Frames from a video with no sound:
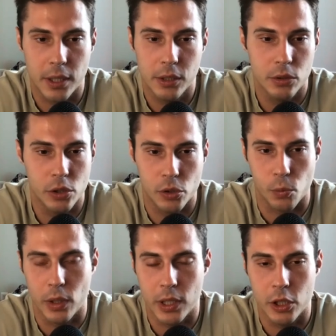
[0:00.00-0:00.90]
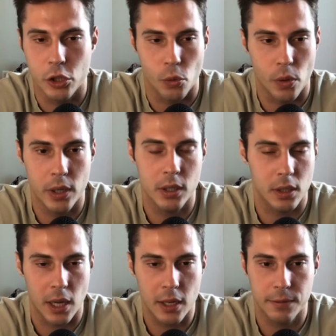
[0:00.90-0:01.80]
You just want to enjoy
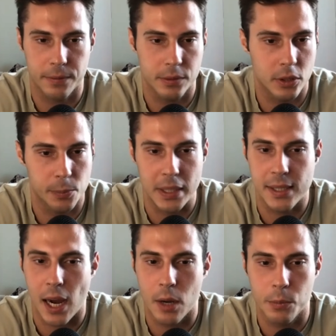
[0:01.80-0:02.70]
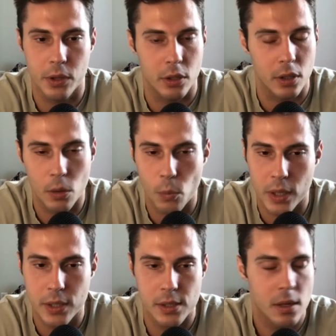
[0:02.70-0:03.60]
life, spend time with your little
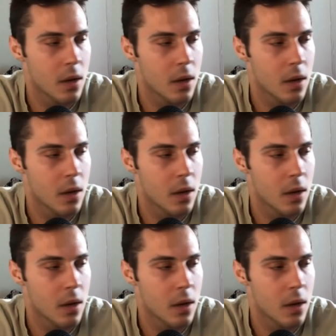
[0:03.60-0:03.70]
ones,